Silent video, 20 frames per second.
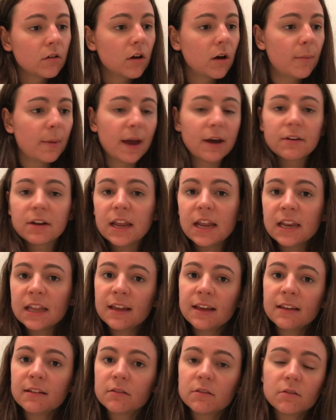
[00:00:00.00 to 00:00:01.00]
about
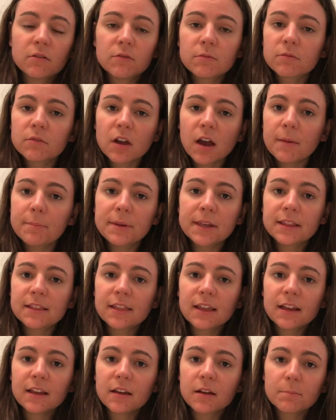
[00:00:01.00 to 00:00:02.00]
any topic
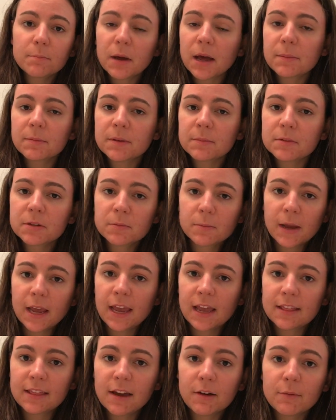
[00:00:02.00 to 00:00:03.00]
that pops up to my
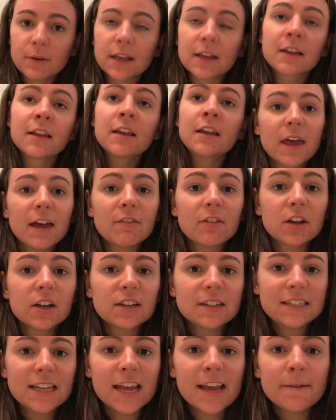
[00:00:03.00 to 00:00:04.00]
head that week. Have a
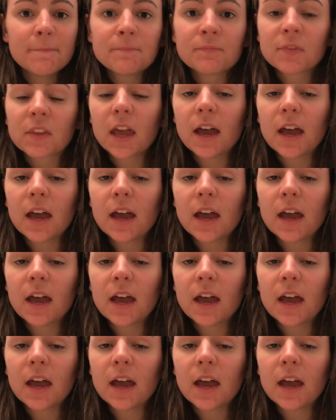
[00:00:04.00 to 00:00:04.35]
good day.